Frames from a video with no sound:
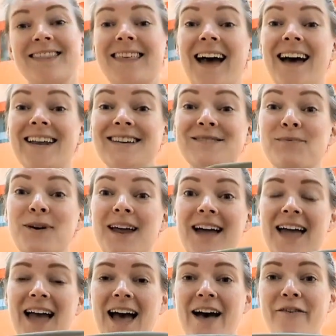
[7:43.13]
that is what I
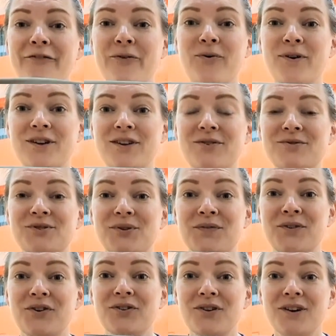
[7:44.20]
have for you. So if
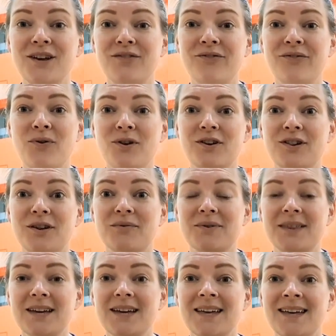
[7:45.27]
you're looking for
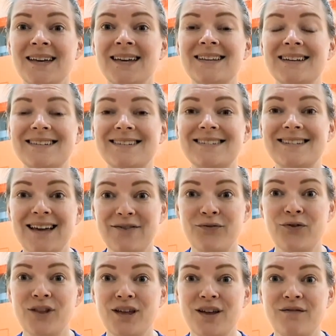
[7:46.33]
clothing that is safe
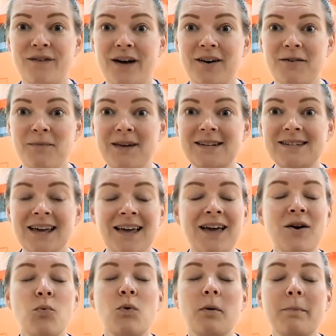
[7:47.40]
for the environment,
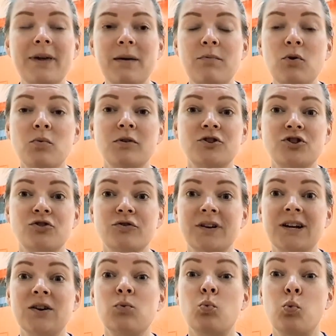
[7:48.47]
where people were
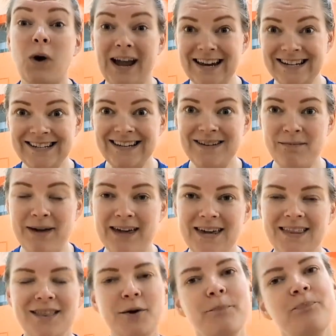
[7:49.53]
treated right
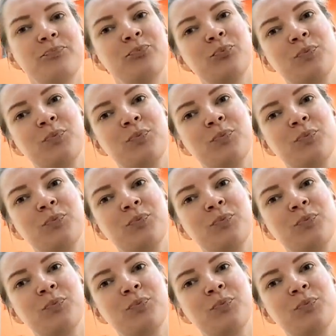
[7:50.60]
making them,